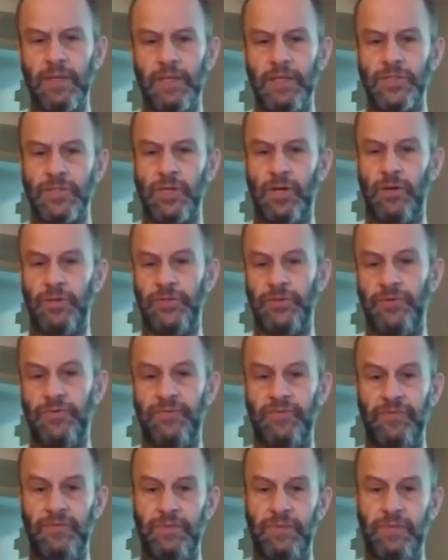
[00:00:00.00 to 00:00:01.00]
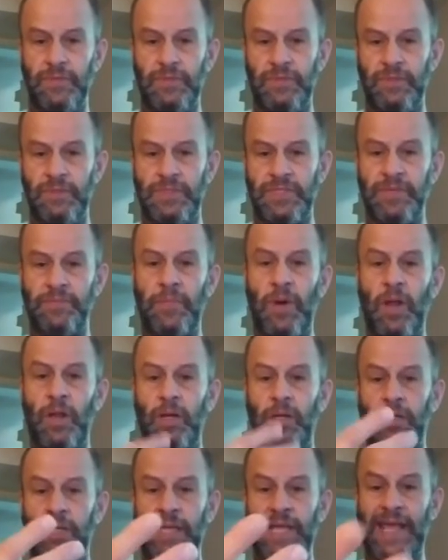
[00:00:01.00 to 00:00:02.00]
So you
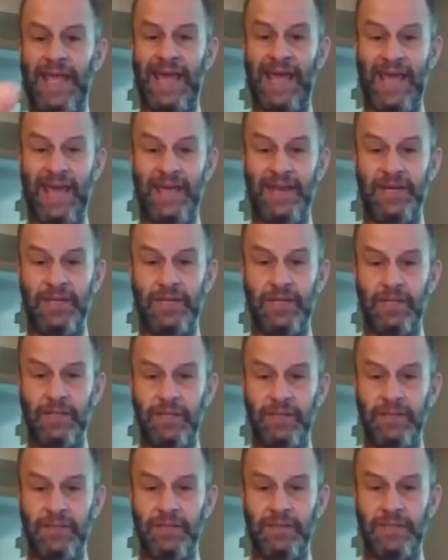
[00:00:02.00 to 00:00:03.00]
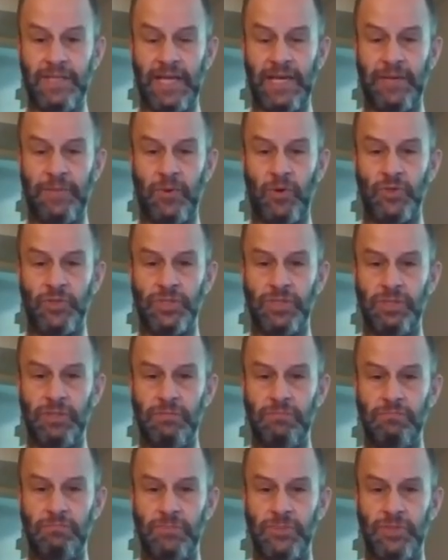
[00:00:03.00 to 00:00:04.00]
symbolically hand that emotion
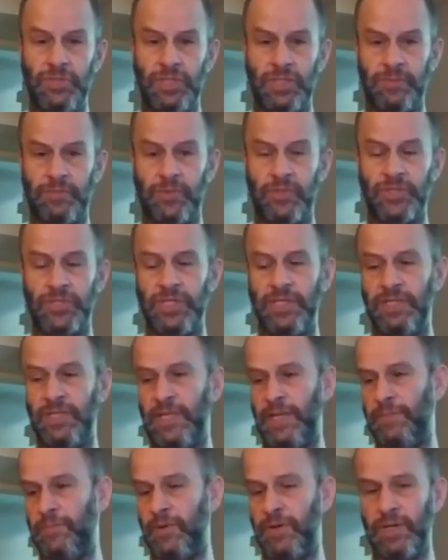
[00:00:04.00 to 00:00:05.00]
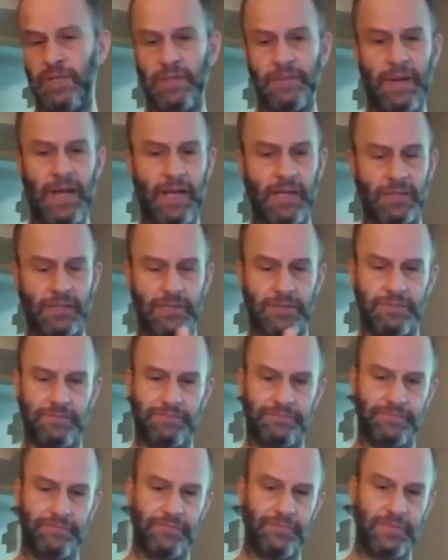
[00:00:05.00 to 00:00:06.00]
to the person. They put it in the box.
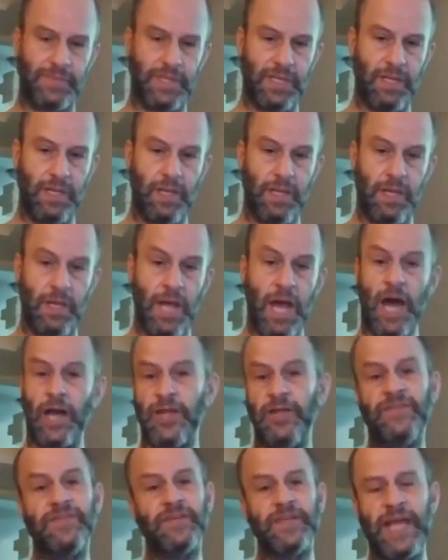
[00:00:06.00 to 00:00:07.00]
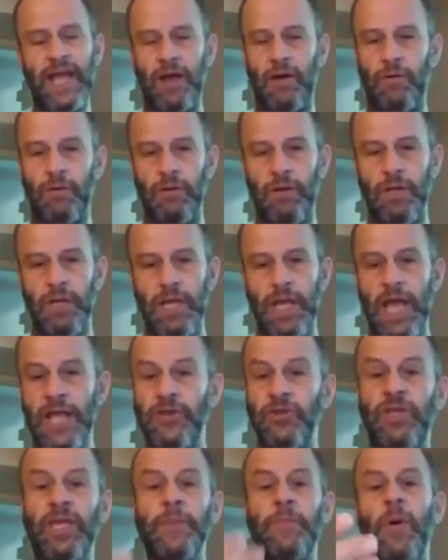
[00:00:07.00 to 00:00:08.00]
How do you feel now? And
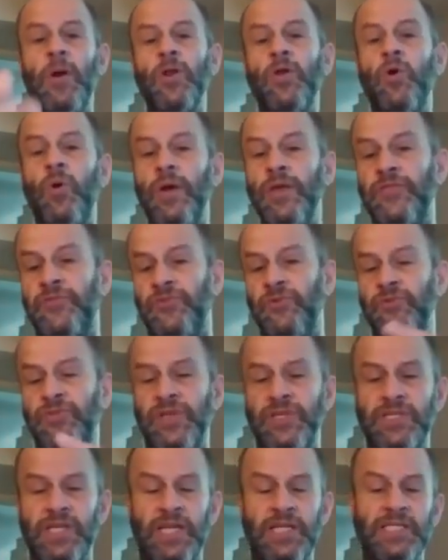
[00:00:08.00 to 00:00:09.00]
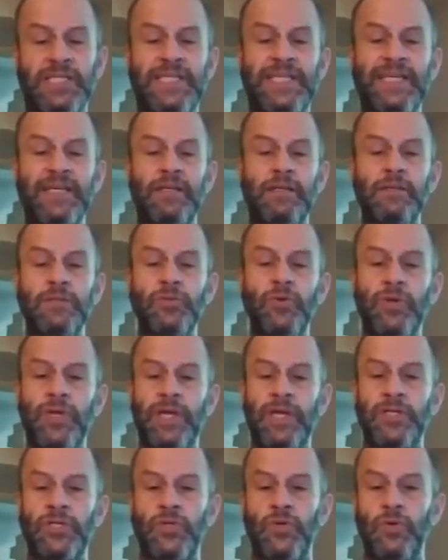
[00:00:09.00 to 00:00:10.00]
you keep on going through this until you
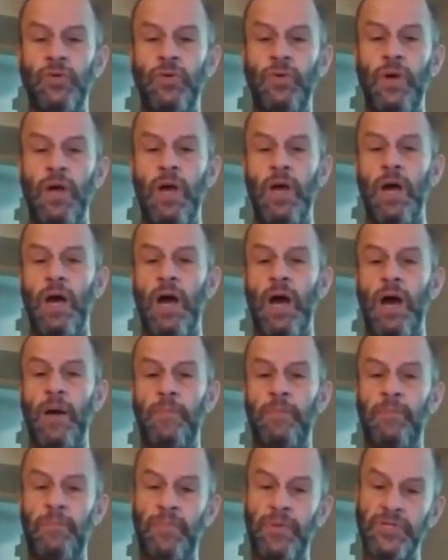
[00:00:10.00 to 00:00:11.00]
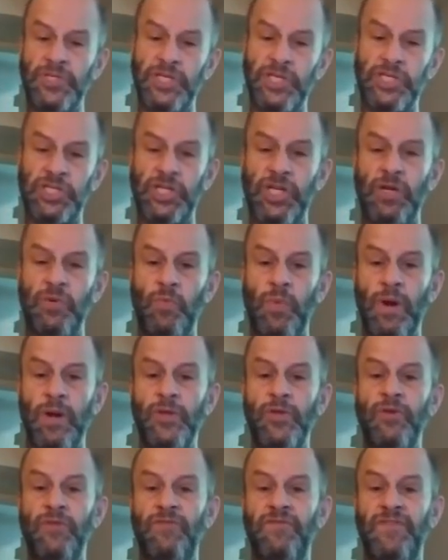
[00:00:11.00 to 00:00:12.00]
get to a position where
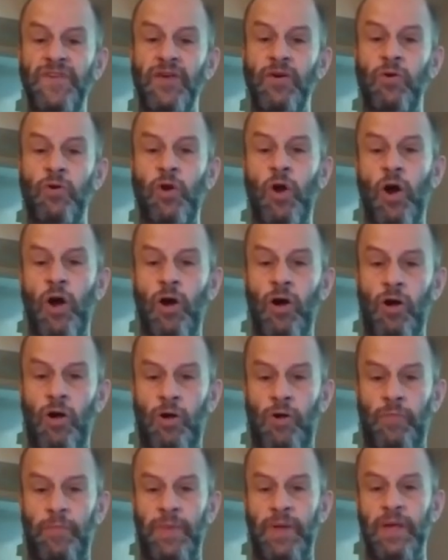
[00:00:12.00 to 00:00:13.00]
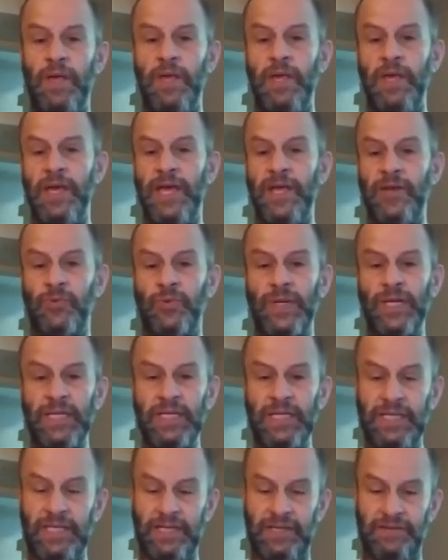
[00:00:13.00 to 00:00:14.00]
you feel calm and
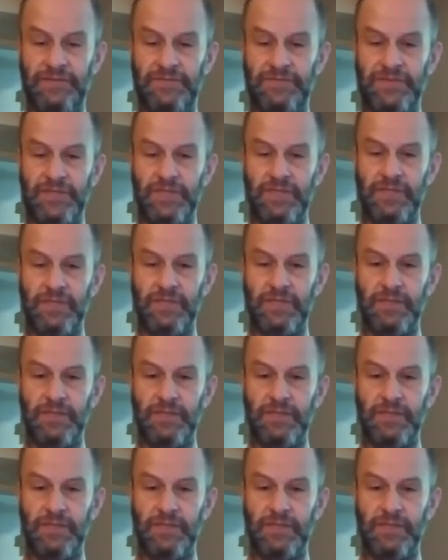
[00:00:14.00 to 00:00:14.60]
relieved